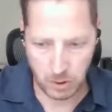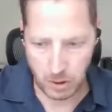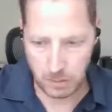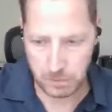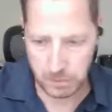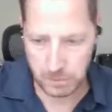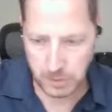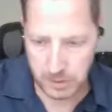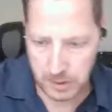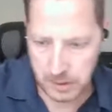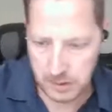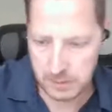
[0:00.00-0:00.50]

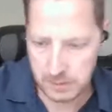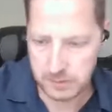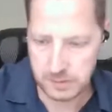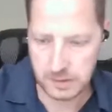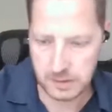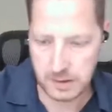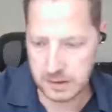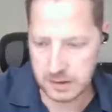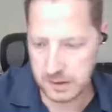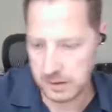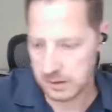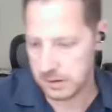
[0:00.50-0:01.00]

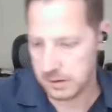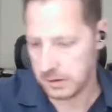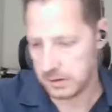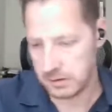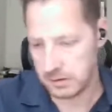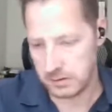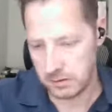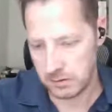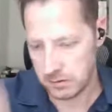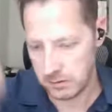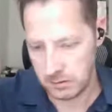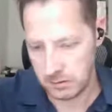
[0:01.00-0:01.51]
companies that
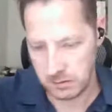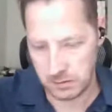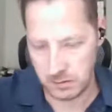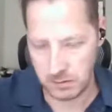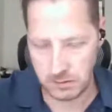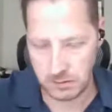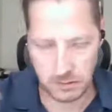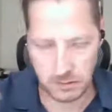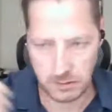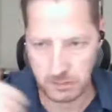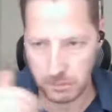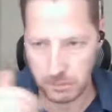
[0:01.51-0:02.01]

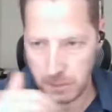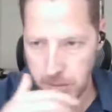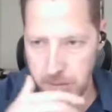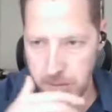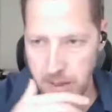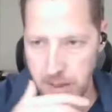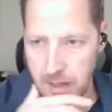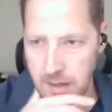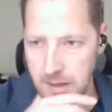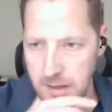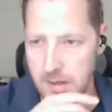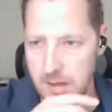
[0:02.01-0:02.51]

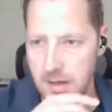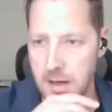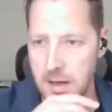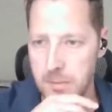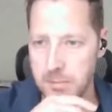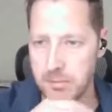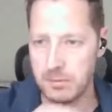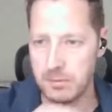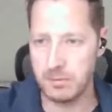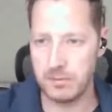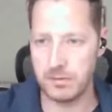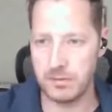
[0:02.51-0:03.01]
maybe hire
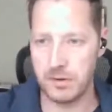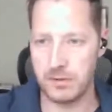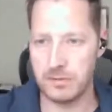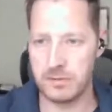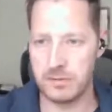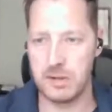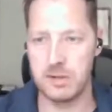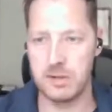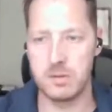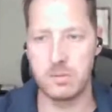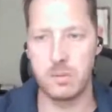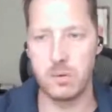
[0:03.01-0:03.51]
up to
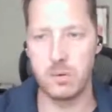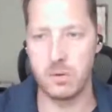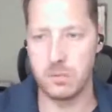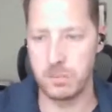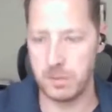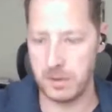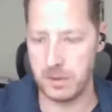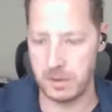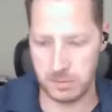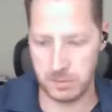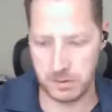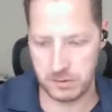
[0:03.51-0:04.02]
50 and
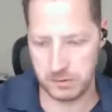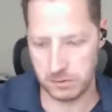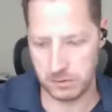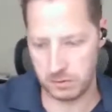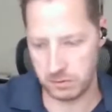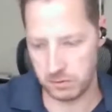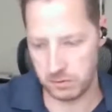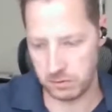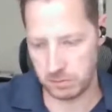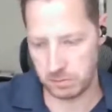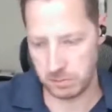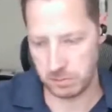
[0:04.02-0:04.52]
more people,
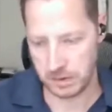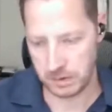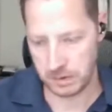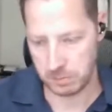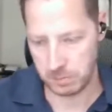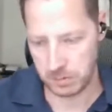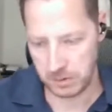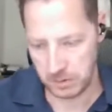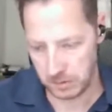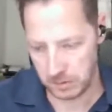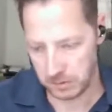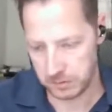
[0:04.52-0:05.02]
so to
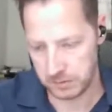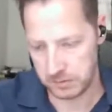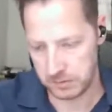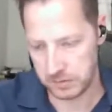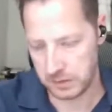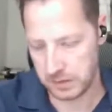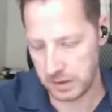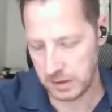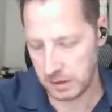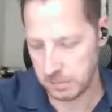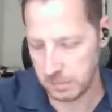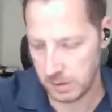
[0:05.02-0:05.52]
speak, but
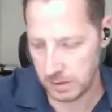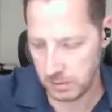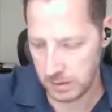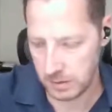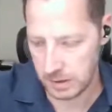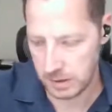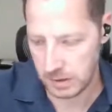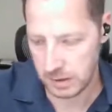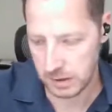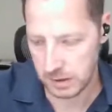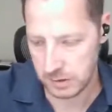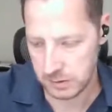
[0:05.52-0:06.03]
those can be
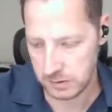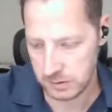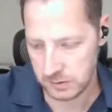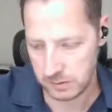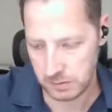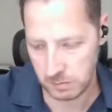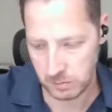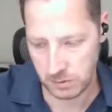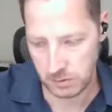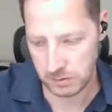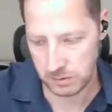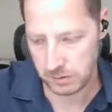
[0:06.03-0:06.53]
quite large
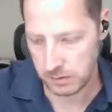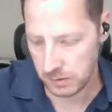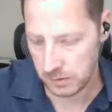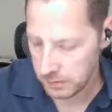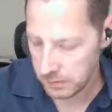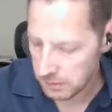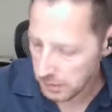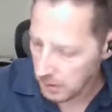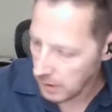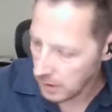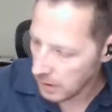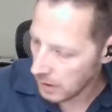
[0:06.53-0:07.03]
in some
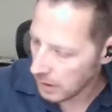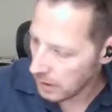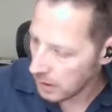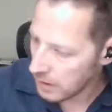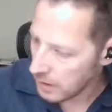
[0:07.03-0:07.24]
context.